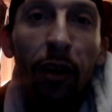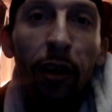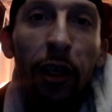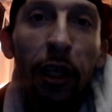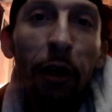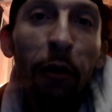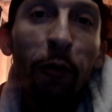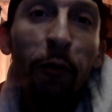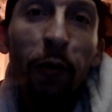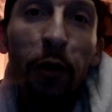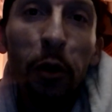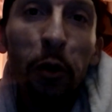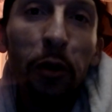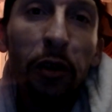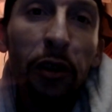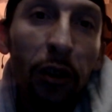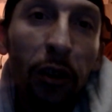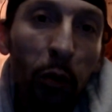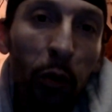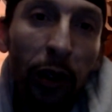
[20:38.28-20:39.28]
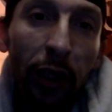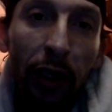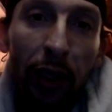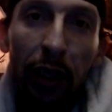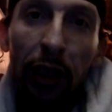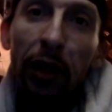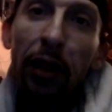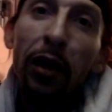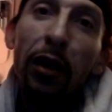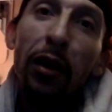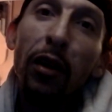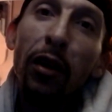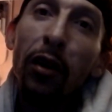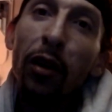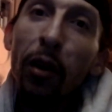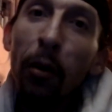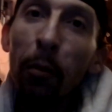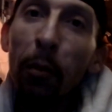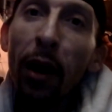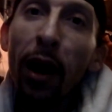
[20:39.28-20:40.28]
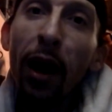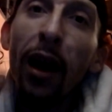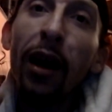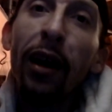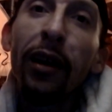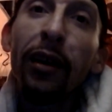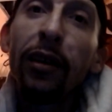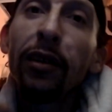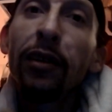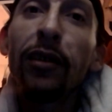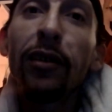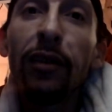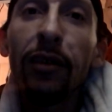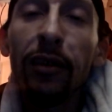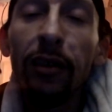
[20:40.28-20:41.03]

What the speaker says: confusion within the mind.